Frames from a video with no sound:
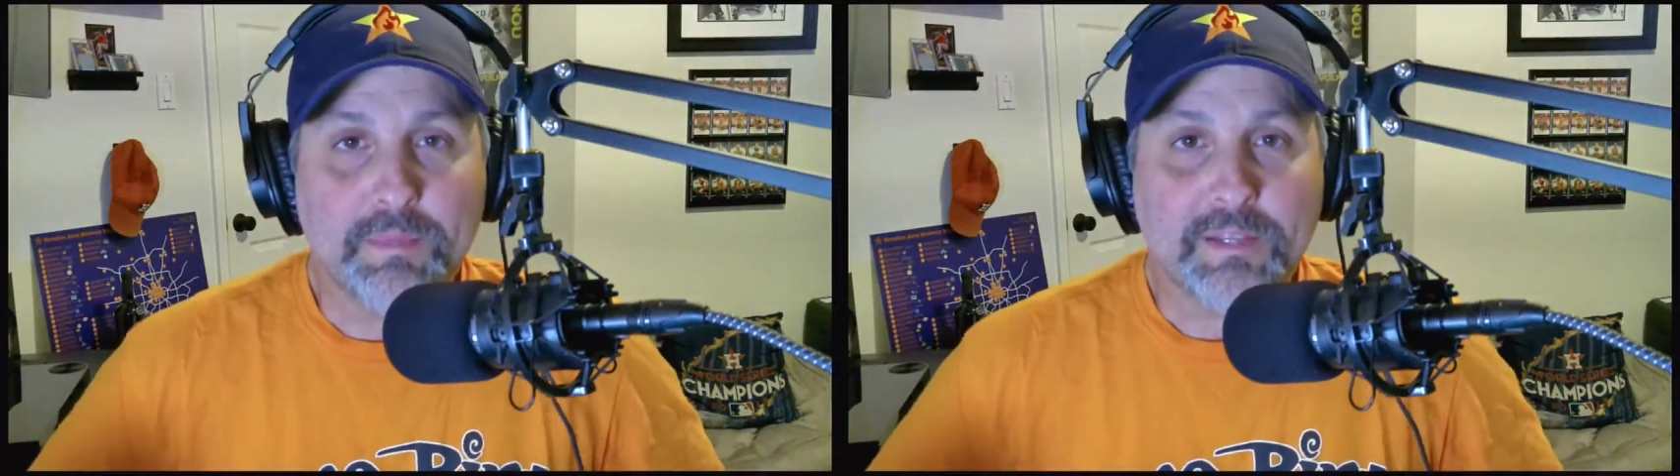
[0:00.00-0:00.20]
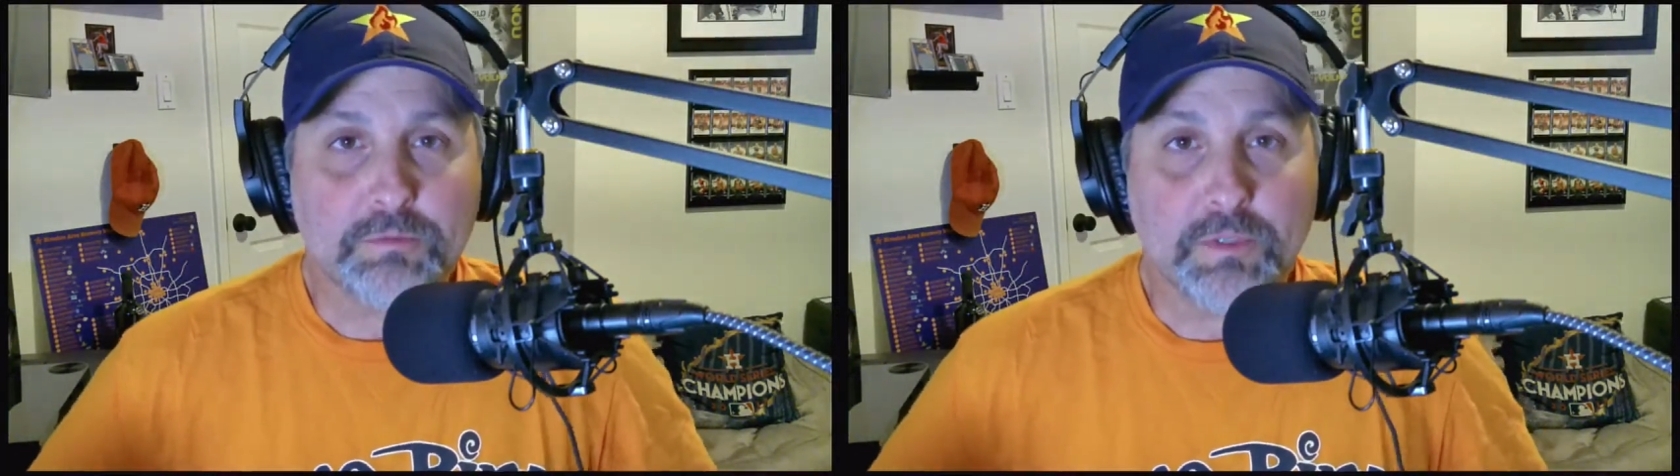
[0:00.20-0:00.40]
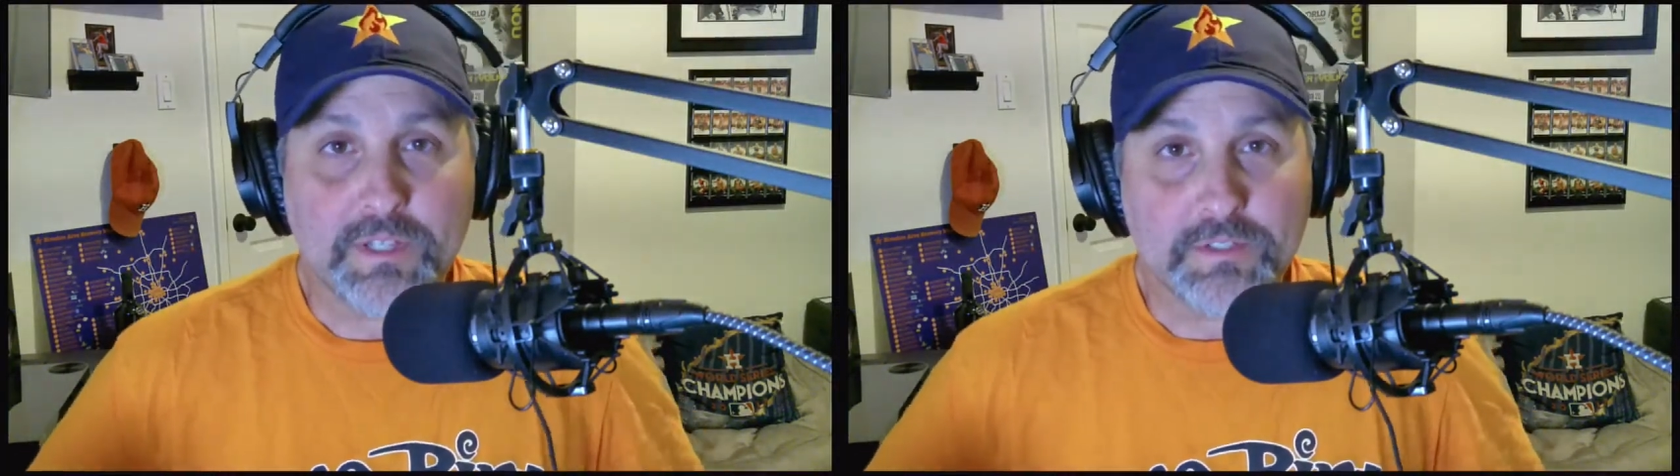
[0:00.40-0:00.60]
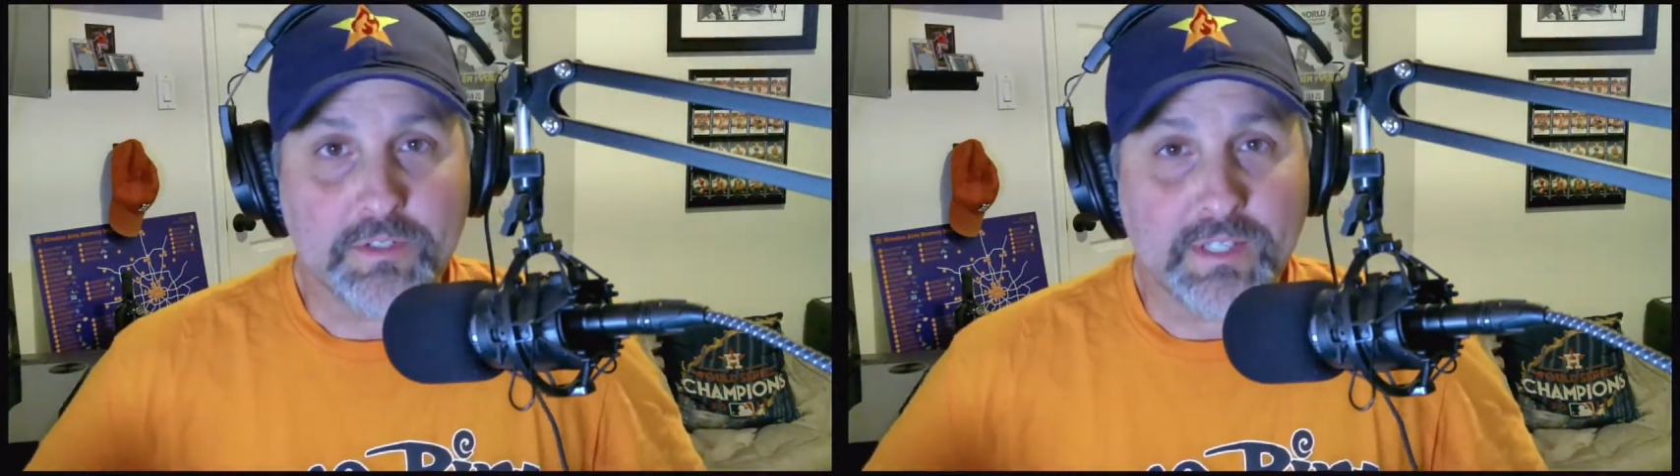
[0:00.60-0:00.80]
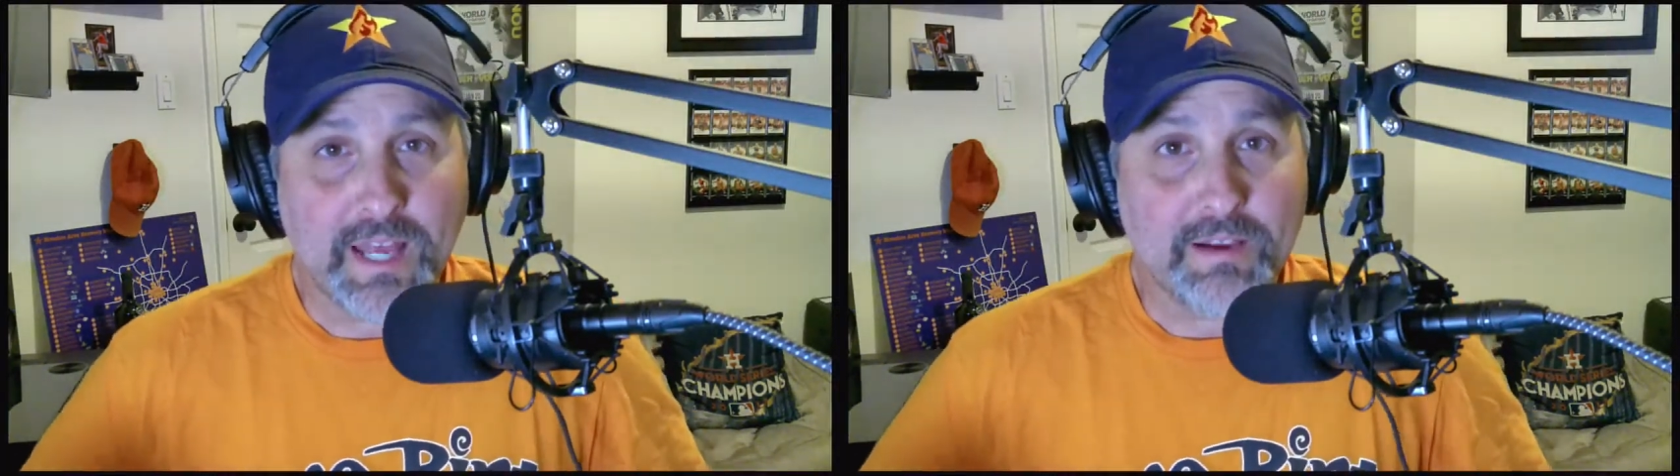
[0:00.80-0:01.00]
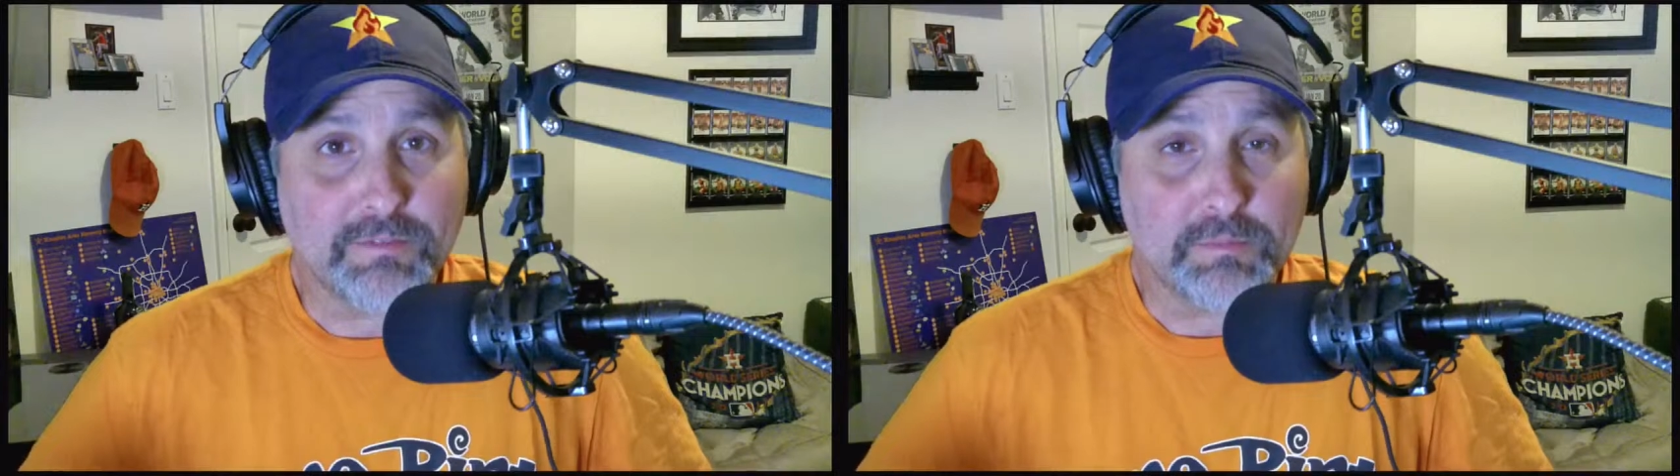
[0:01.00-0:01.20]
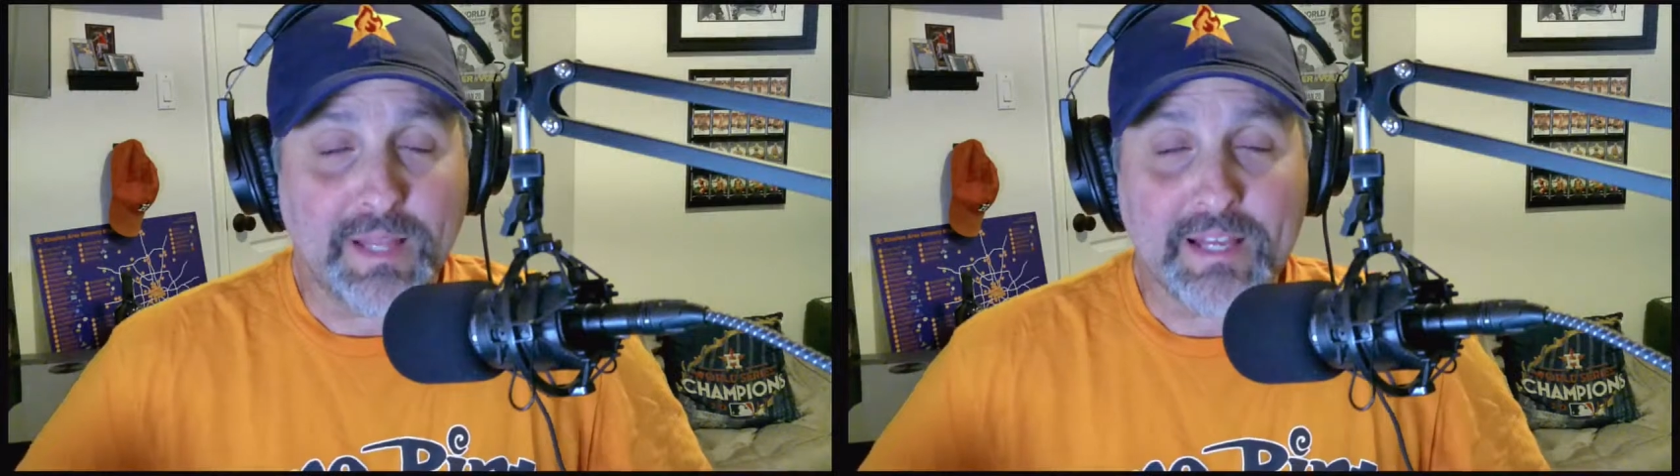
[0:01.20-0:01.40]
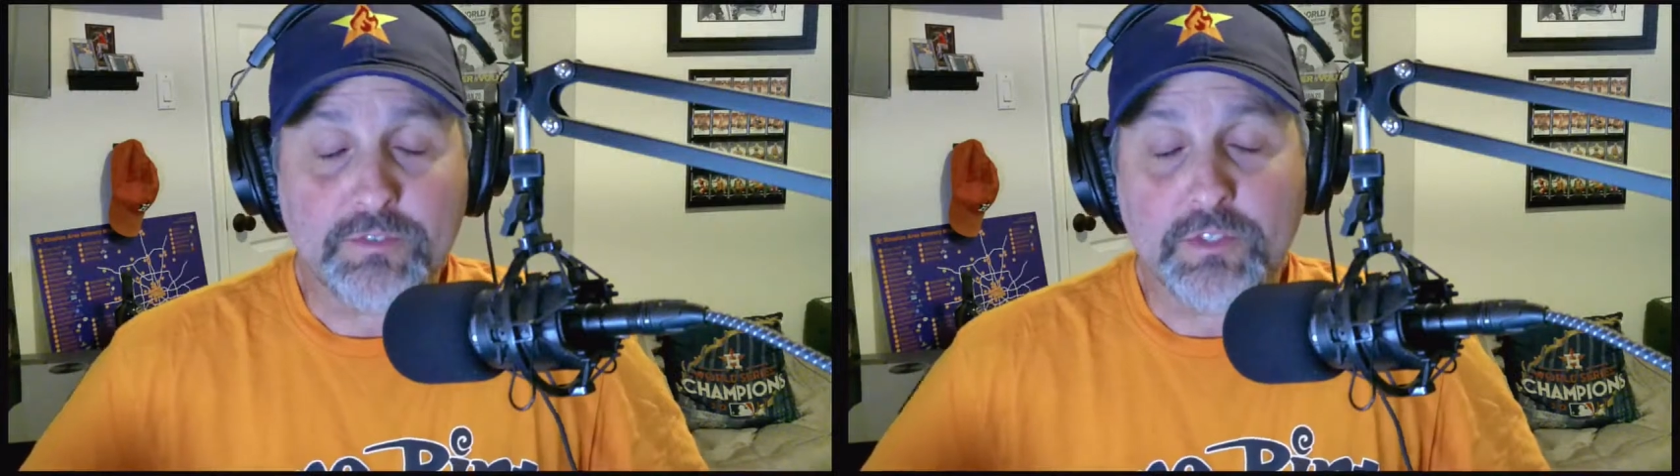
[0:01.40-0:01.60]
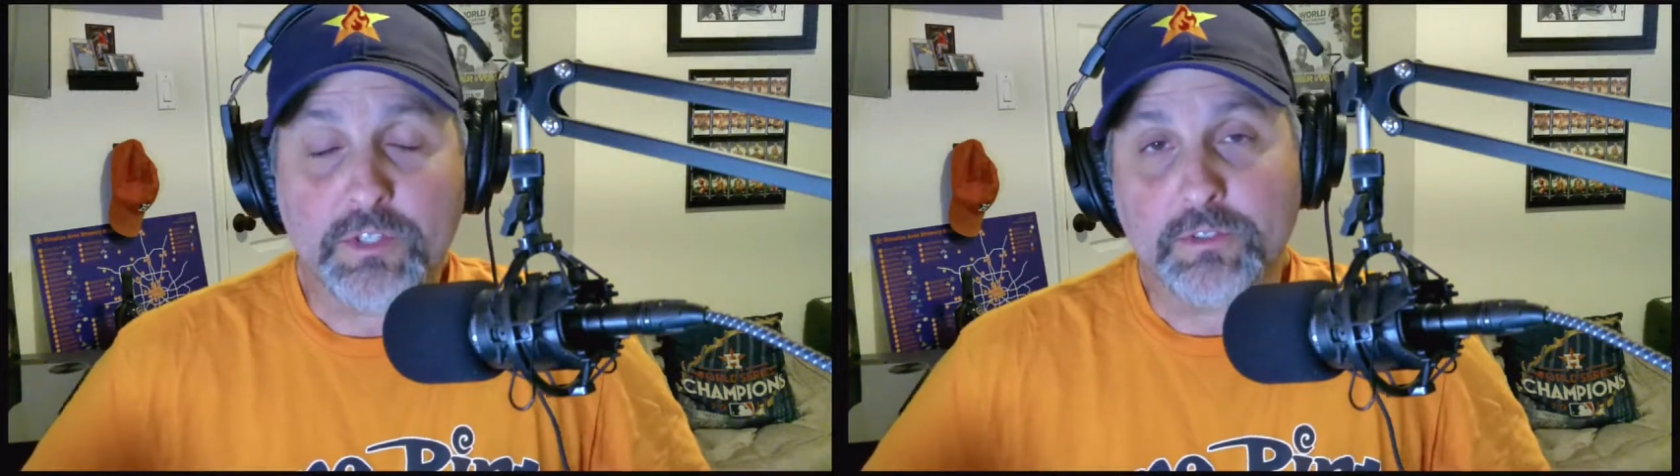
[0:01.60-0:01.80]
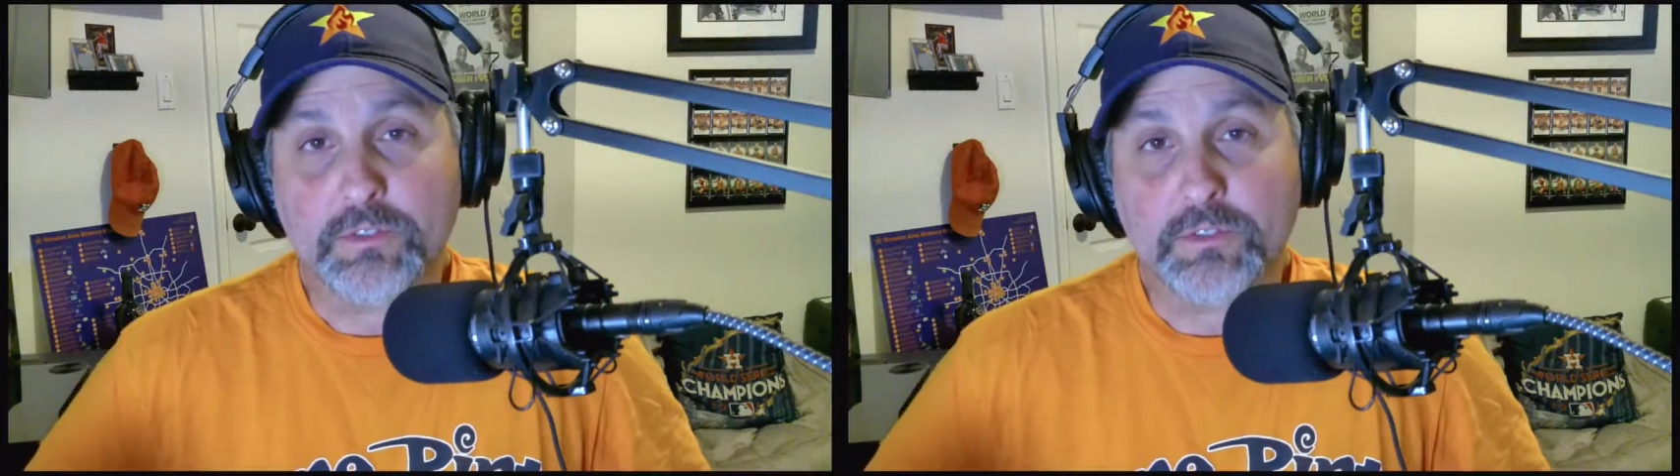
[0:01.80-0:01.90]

best rookies you could have from last year.